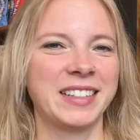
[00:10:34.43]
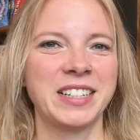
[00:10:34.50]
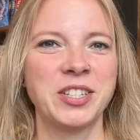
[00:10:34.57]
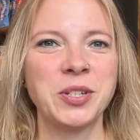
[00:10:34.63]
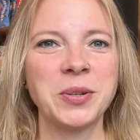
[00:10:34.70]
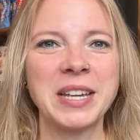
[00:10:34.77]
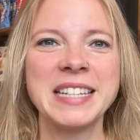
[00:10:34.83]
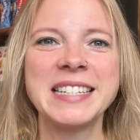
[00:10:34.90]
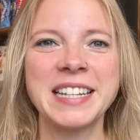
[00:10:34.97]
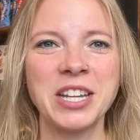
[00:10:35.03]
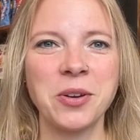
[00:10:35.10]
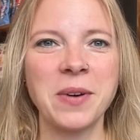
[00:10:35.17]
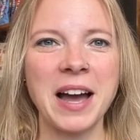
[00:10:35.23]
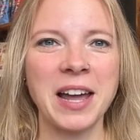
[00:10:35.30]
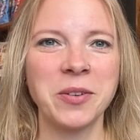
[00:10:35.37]
To
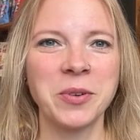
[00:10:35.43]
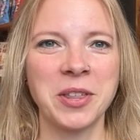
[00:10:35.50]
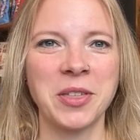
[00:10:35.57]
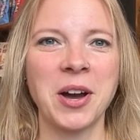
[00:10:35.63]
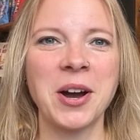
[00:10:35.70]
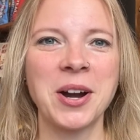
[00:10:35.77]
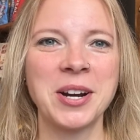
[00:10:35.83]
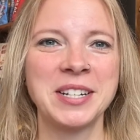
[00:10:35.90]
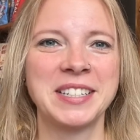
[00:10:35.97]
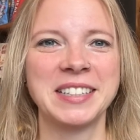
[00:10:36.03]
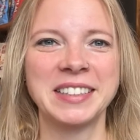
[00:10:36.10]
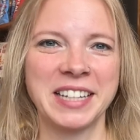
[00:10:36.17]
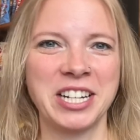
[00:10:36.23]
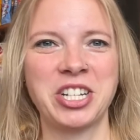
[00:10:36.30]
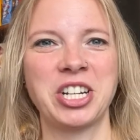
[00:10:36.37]
continue on with our
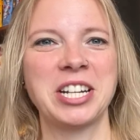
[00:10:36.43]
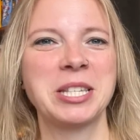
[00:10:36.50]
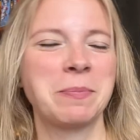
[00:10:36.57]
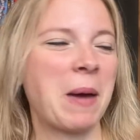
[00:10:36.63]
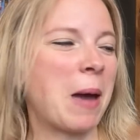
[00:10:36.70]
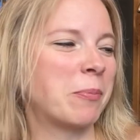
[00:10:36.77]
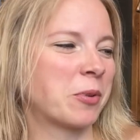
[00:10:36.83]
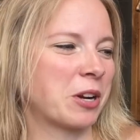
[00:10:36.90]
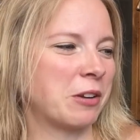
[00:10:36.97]
delicious peppery